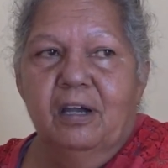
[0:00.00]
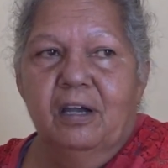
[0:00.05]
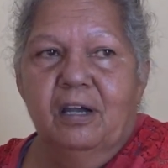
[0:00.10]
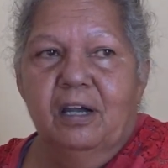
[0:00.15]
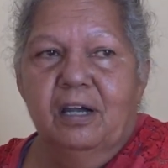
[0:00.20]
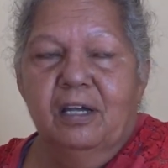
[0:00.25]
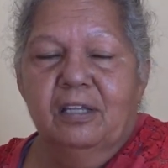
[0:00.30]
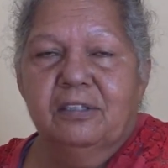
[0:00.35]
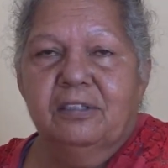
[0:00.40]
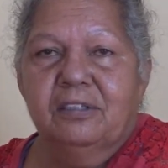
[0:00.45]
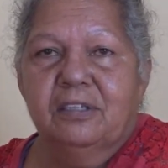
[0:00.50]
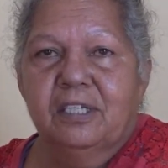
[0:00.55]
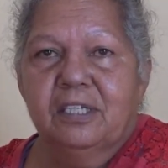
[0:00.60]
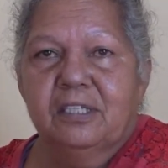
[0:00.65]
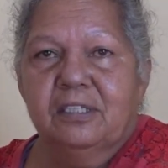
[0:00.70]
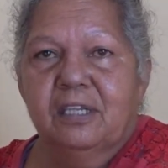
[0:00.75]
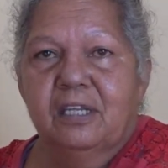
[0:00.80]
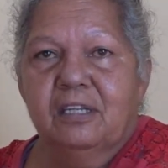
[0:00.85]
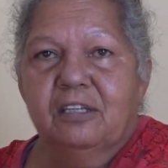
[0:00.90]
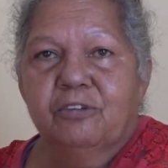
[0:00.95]
I
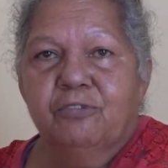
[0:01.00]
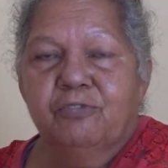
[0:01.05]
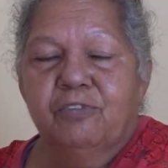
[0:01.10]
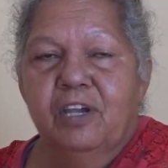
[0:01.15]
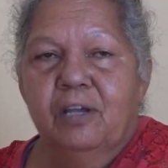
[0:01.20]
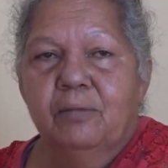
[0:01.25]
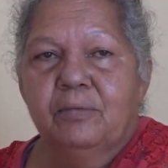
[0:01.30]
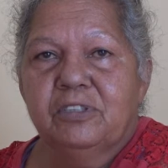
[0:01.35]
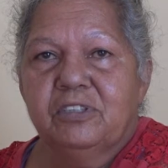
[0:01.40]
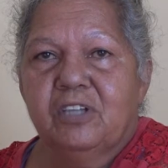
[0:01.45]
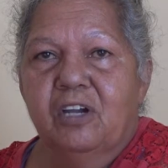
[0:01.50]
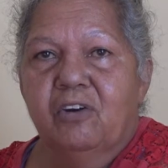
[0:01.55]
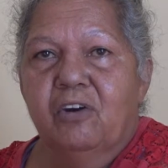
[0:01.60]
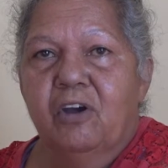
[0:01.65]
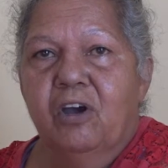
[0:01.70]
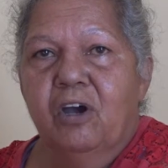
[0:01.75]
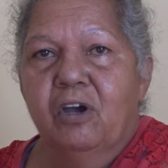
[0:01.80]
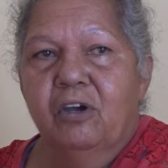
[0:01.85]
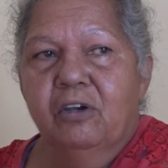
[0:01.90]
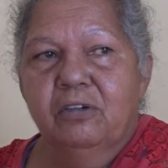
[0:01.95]
think that the families are
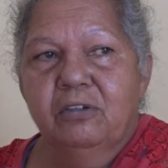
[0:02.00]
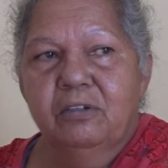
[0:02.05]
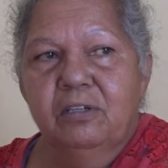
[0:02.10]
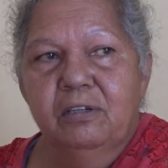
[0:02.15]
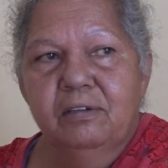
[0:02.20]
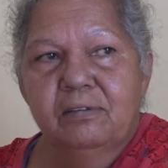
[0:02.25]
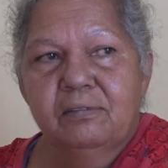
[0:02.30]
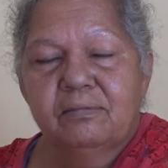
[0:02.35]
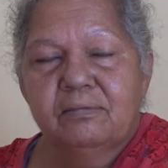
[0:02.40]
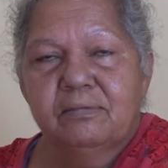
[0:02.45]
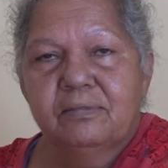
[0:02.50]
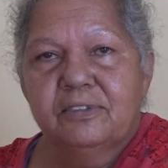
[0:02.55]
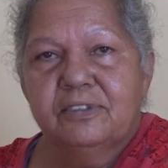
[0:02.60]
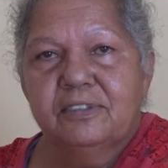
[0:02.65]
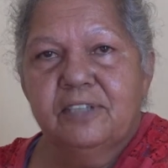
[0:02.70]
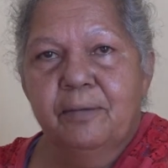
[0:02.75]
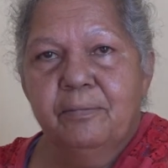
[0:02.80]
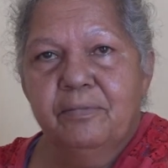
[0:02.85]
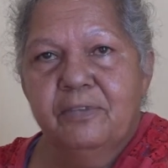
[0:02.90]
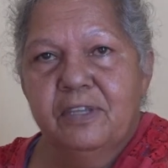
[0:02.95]
owed
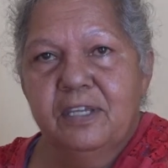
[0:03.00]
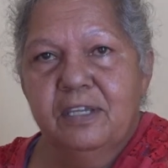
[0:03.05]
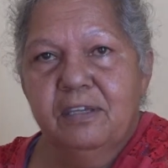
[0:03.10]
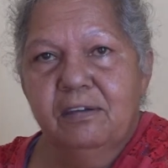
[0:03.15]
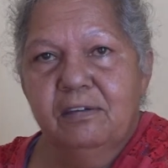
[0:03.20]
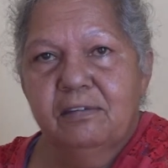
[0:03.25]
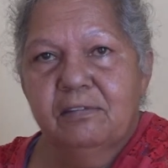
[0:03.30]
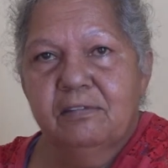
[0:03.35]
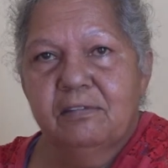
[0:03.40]
something.